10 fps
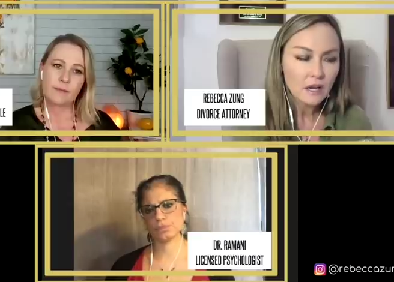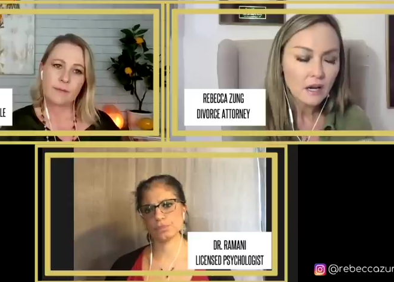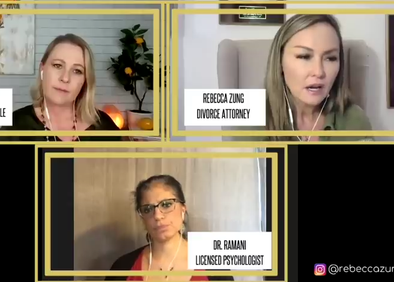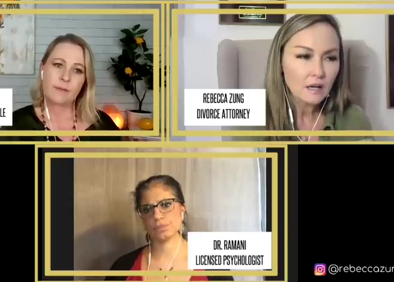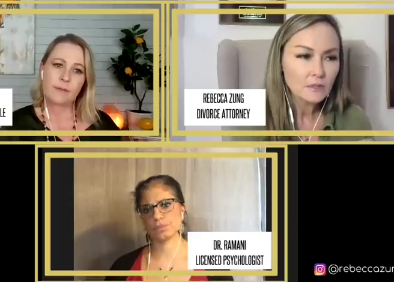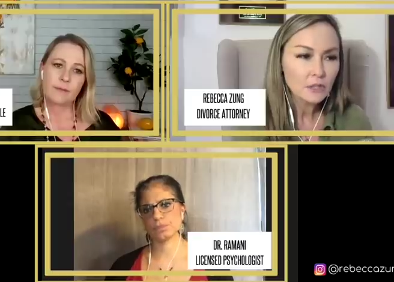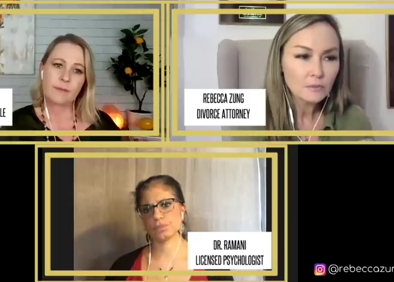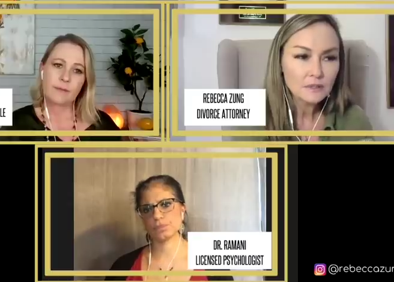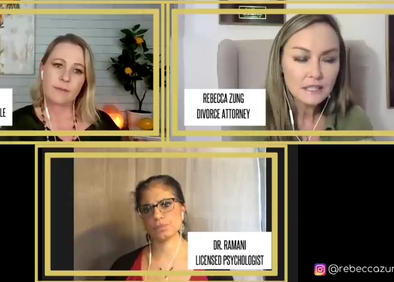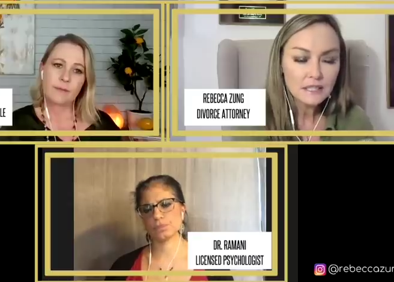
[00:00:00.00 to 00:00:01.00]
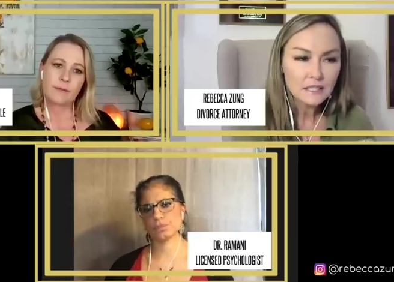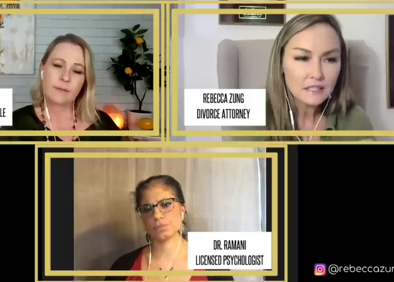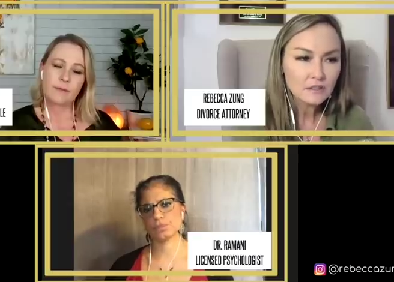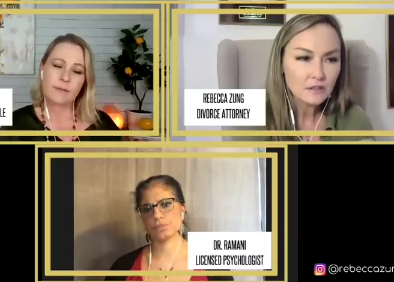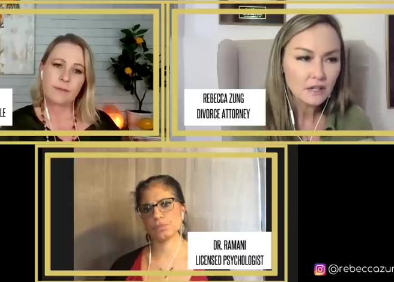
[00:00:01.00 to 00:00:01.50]
Speaker 1: um, you know, pleadings
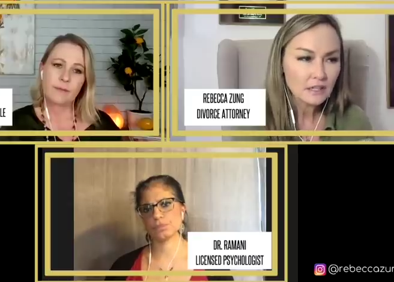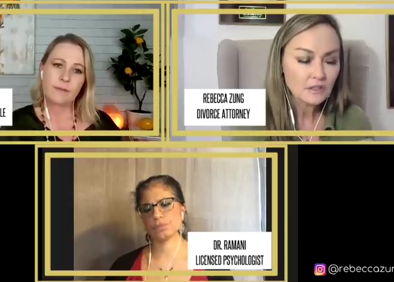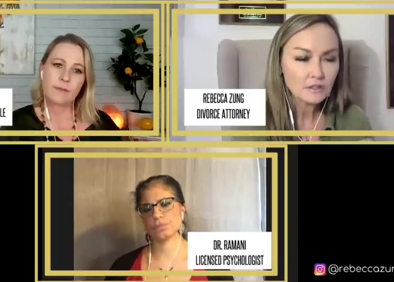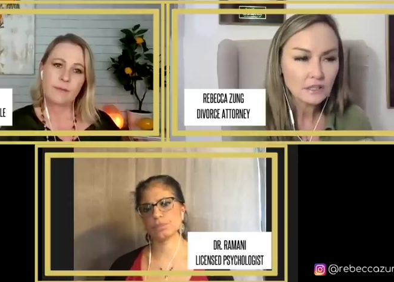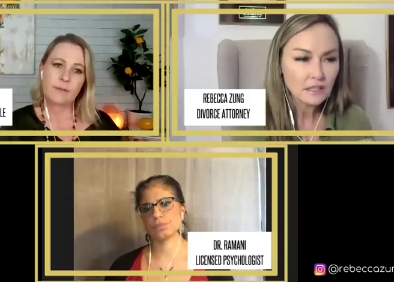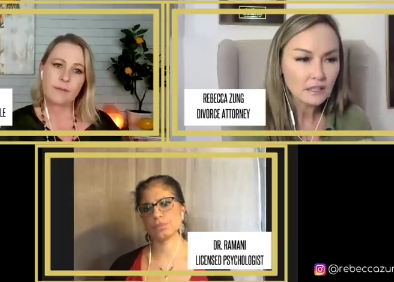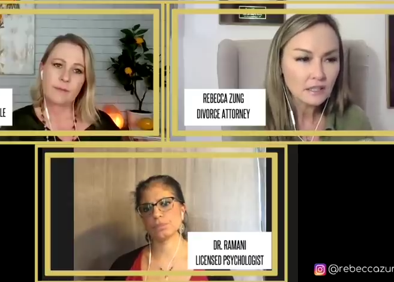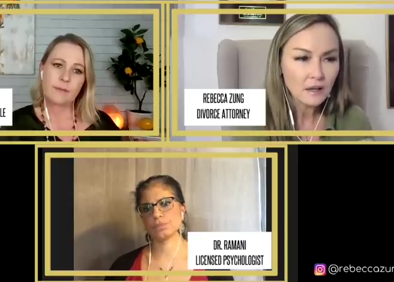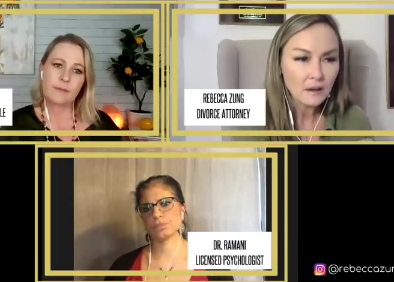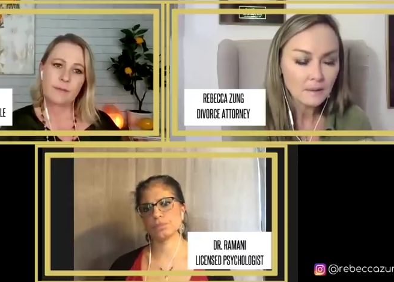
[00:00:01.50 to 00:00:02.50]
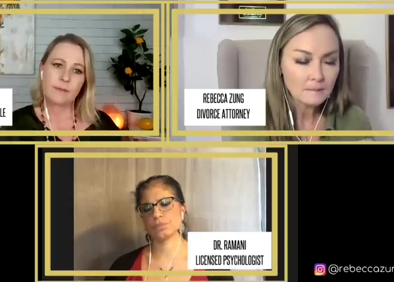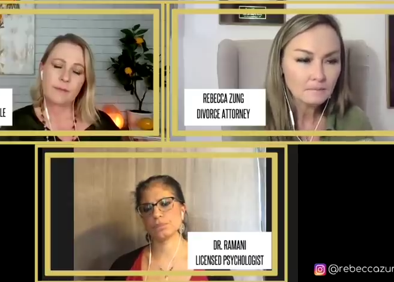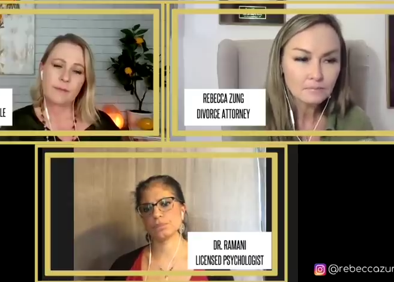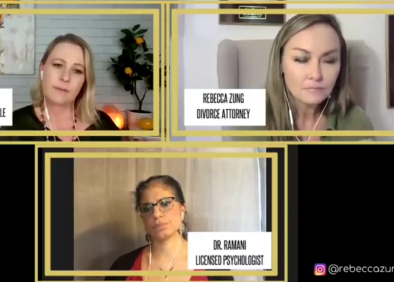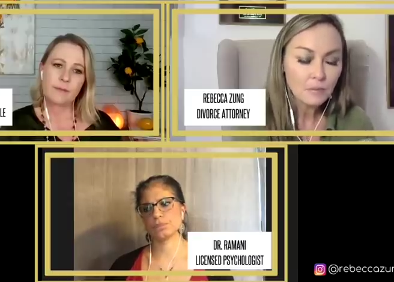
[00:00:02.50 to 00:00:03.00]
are actually um,
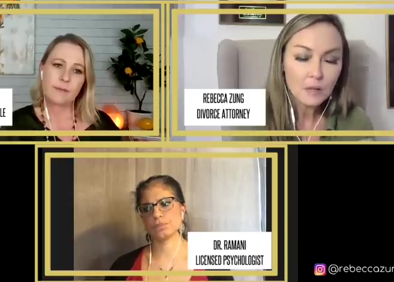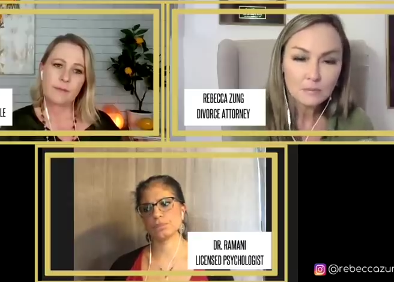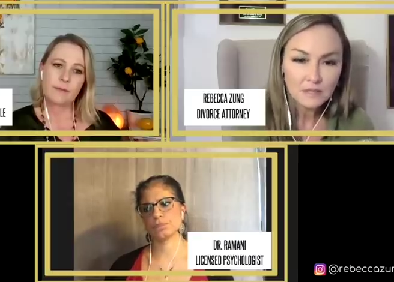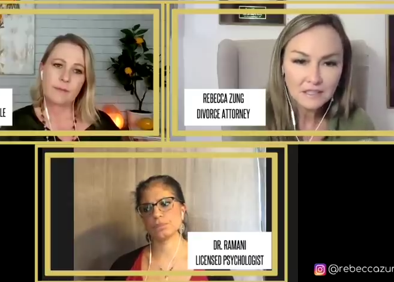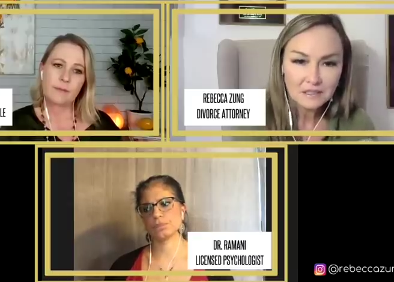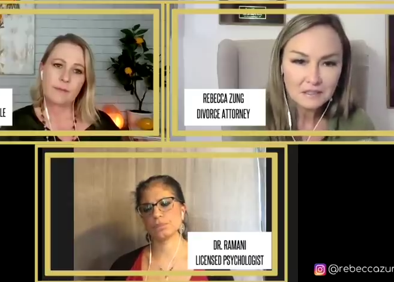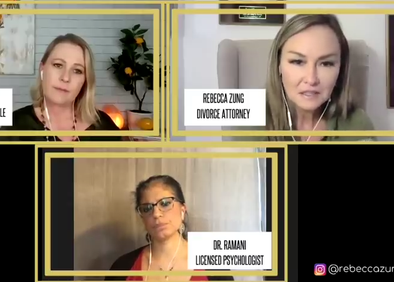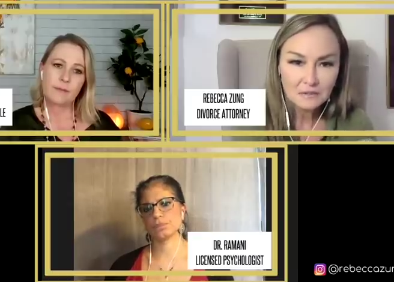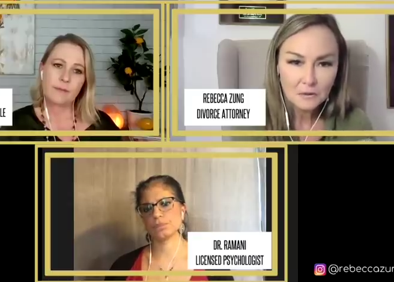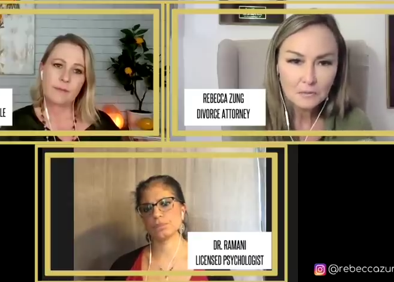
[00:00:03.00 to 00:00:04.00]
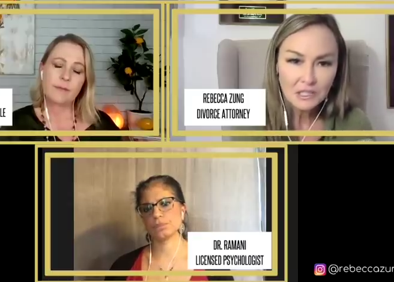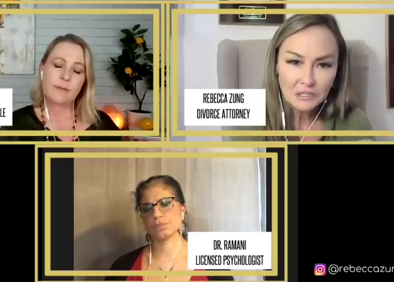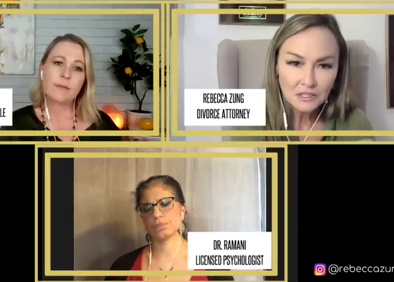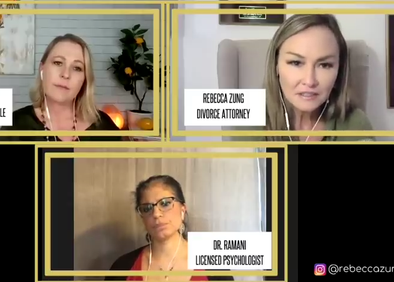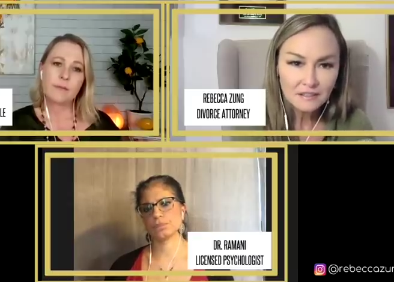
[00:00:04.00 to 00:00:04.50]
public
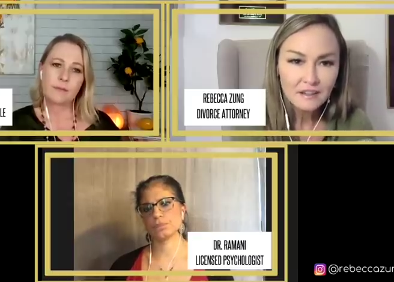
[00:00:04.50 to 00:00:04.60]
information.